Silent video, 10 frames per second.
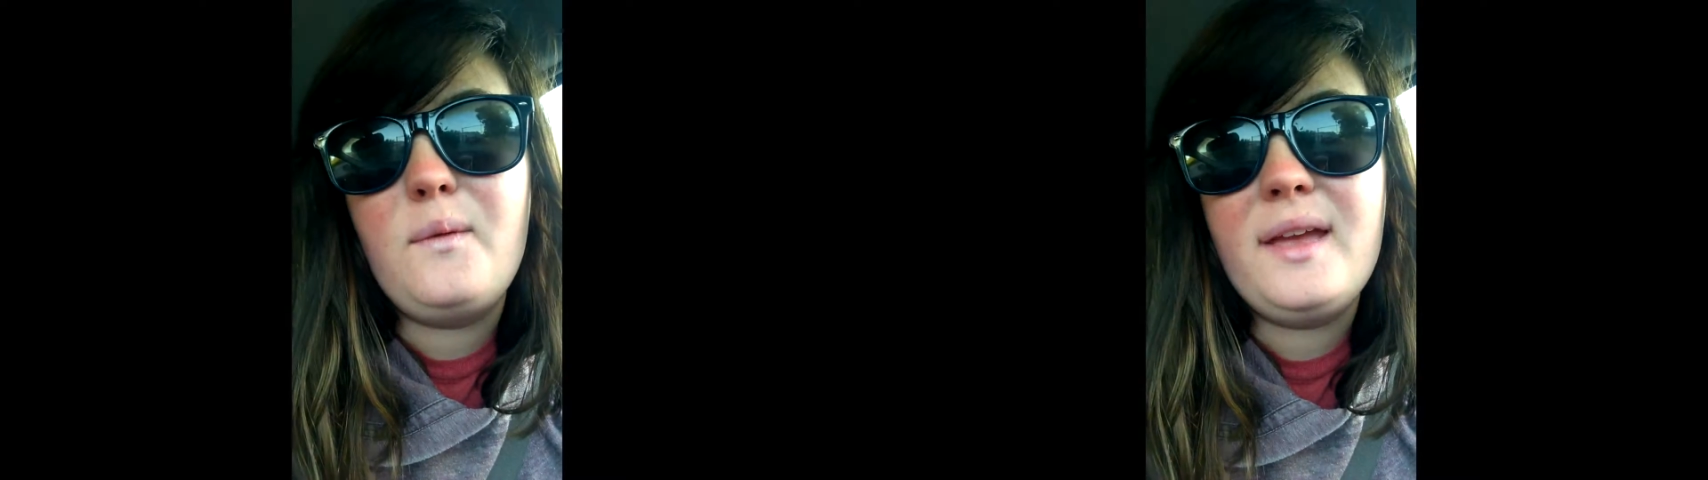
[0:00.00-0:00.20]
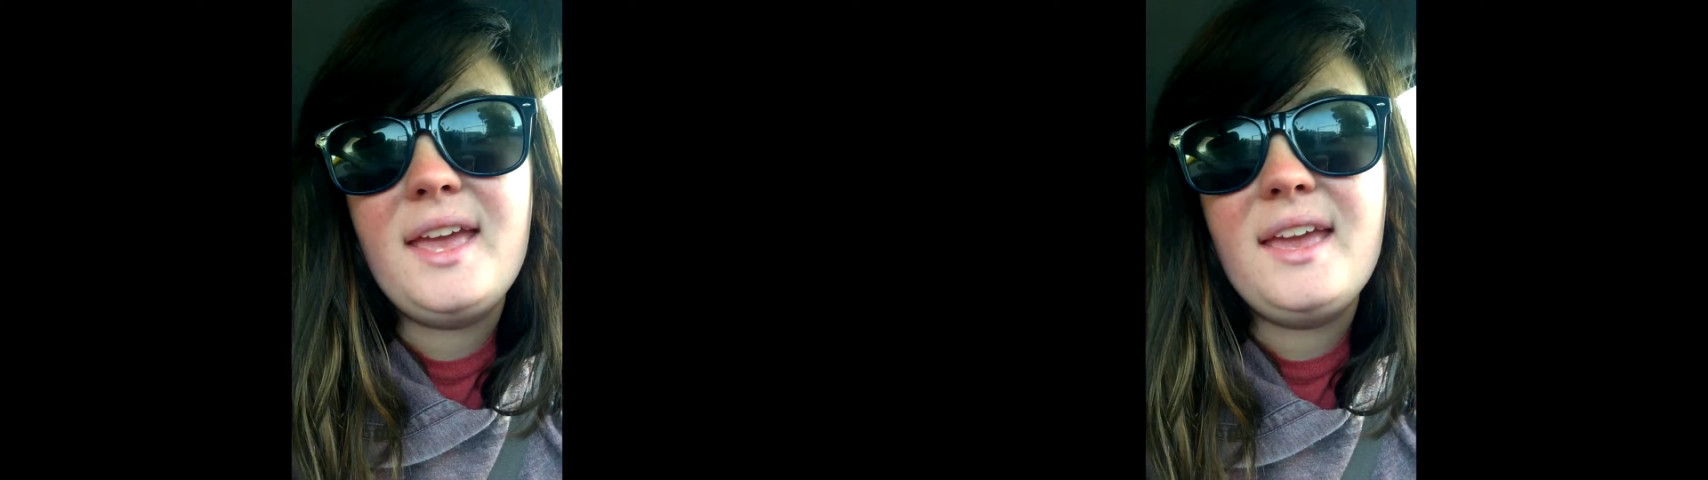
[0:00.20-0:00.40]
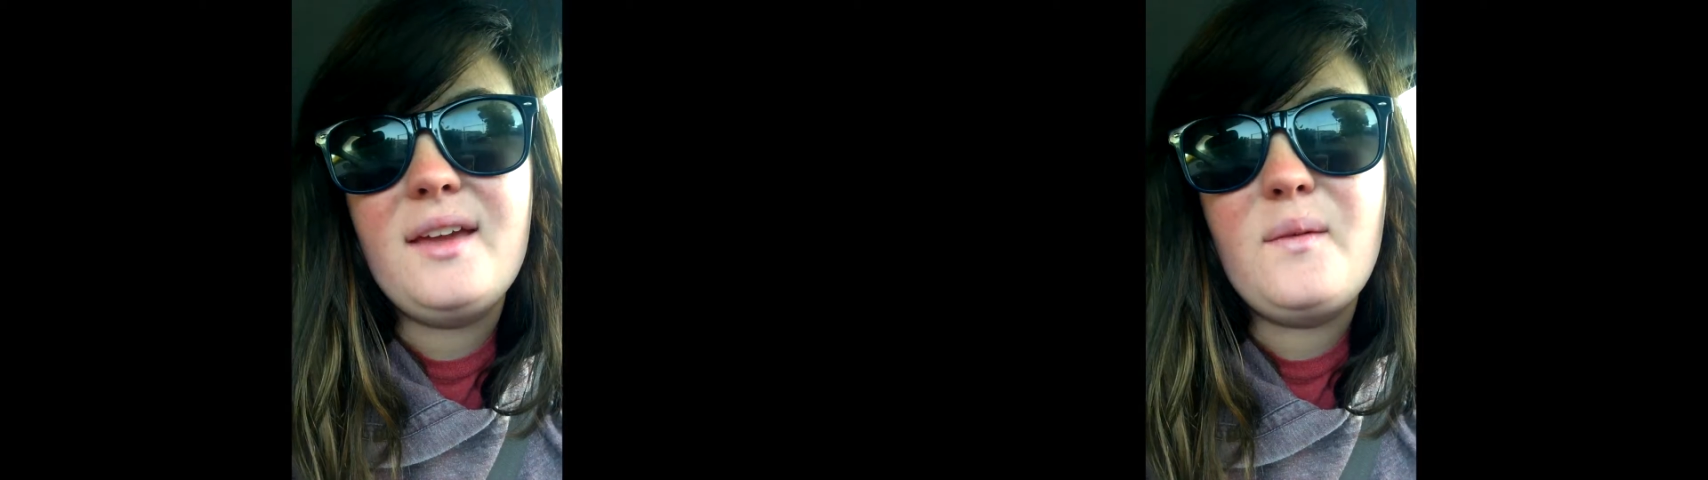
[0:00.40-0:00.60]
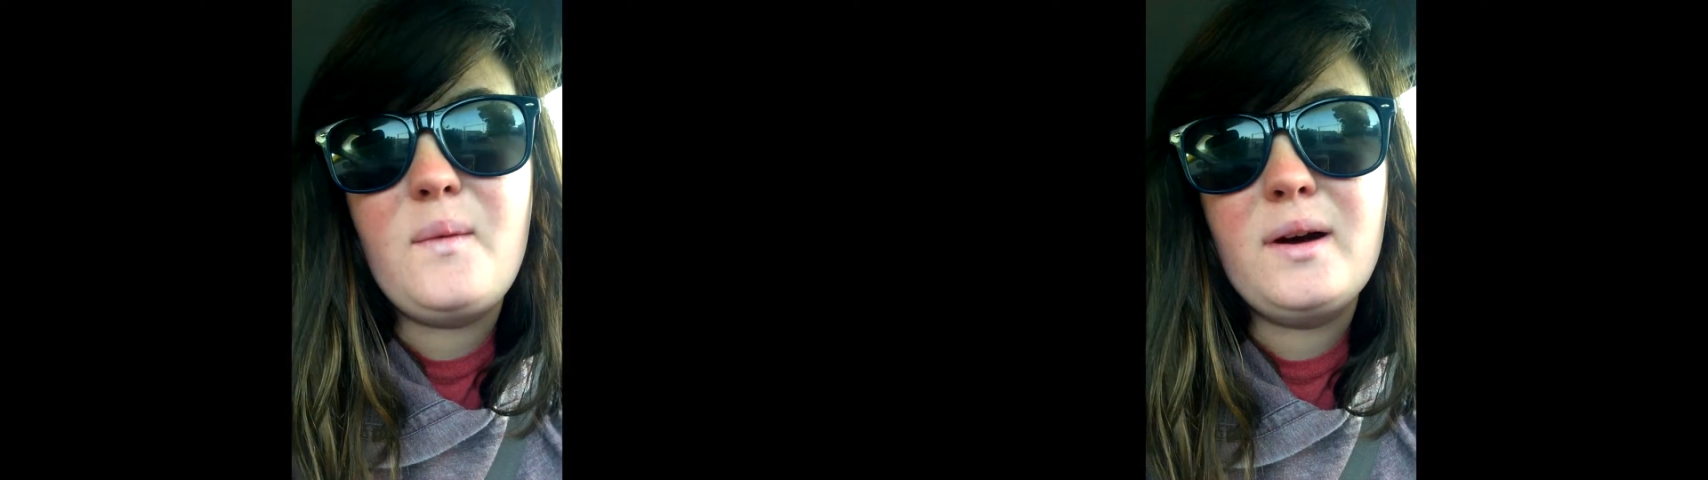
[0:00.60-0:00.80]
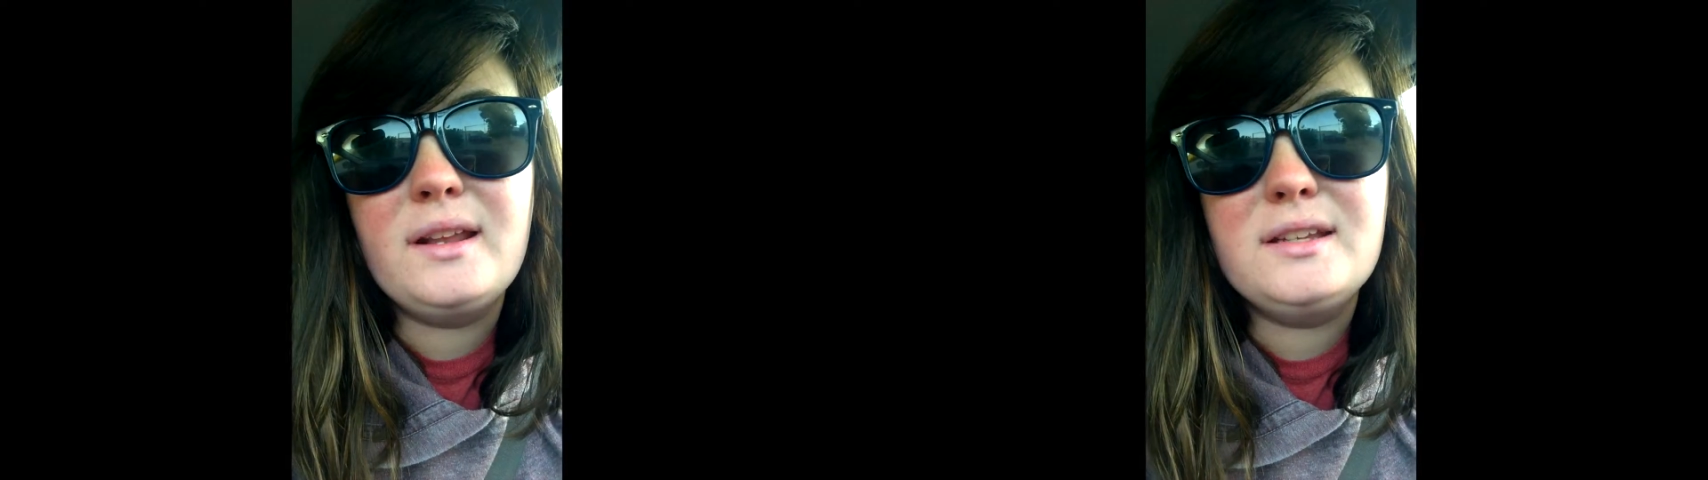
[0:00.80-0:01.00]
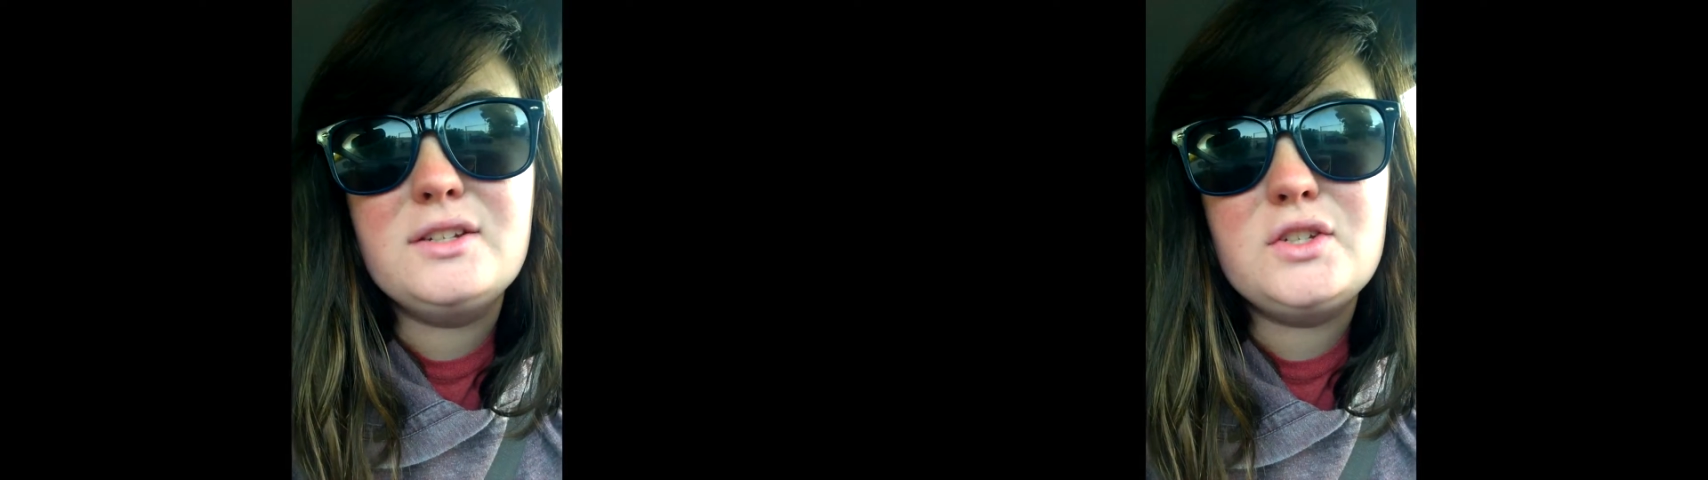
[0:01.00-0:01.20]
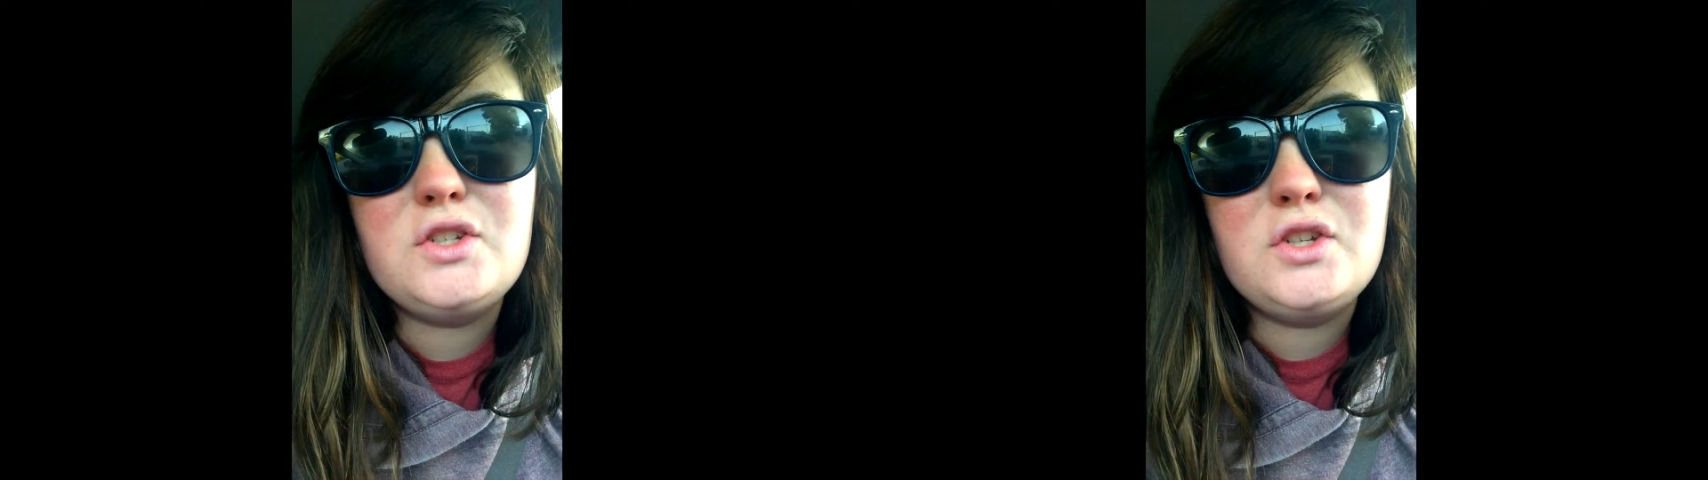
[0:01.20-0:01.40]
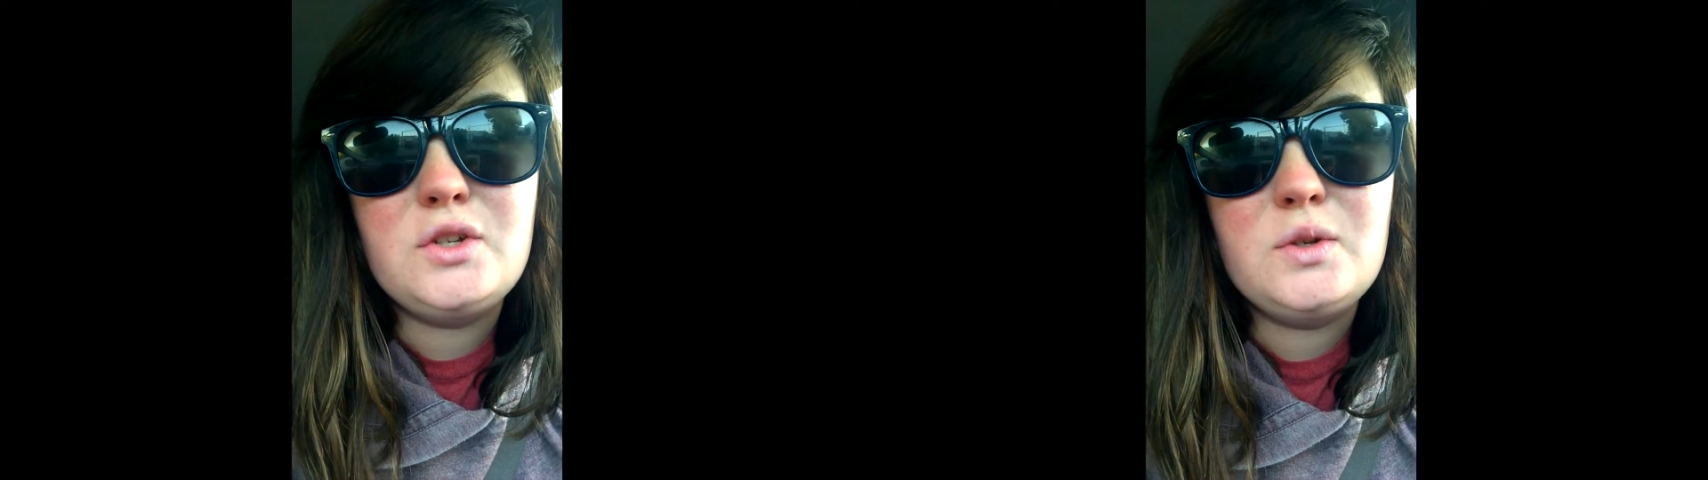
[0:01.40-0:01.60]
We wanted
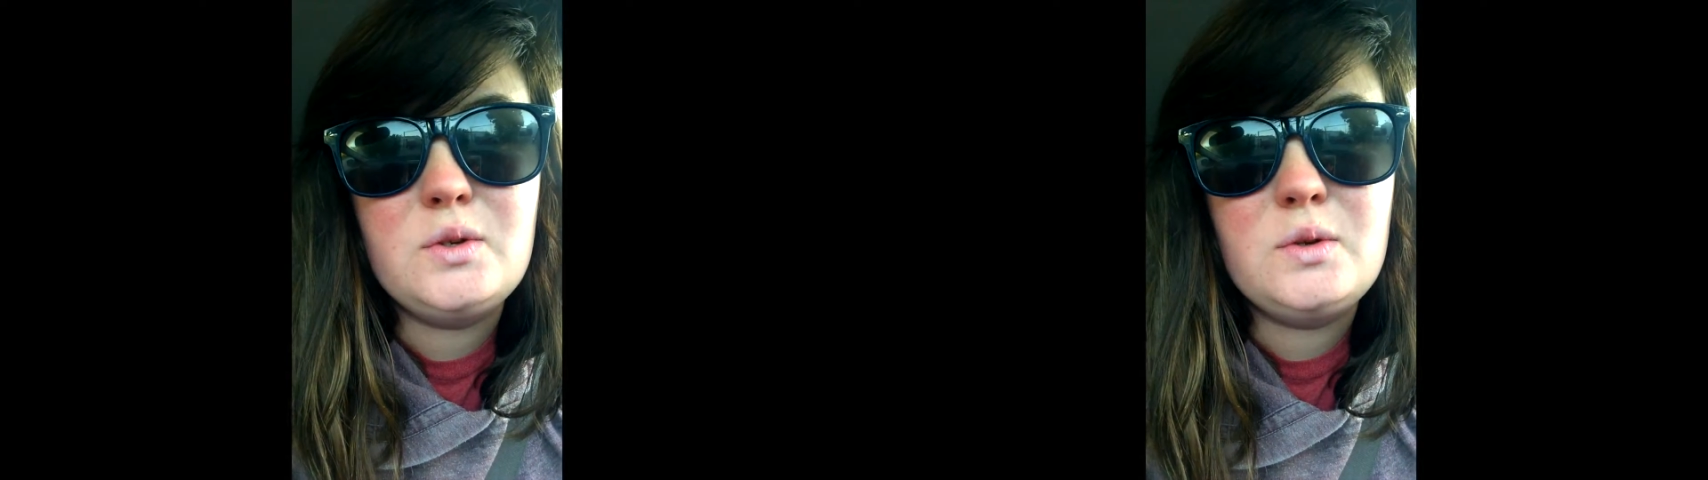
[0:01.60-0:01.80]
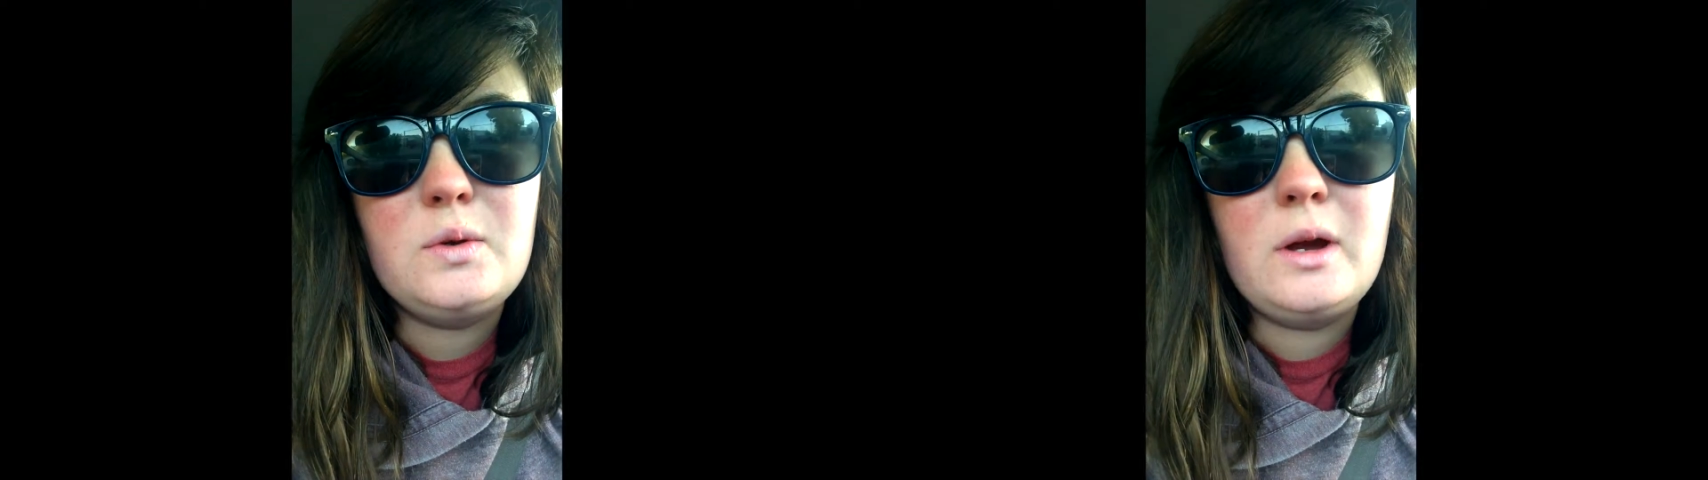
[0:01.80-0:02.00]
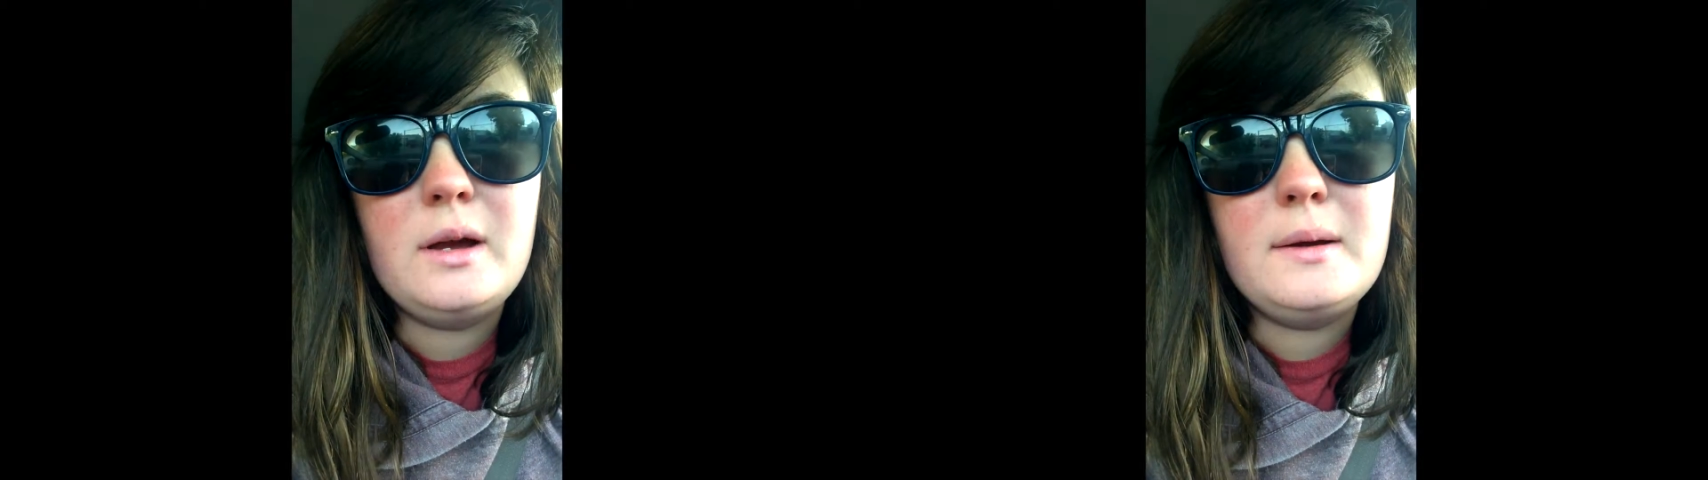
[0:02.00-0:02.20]
to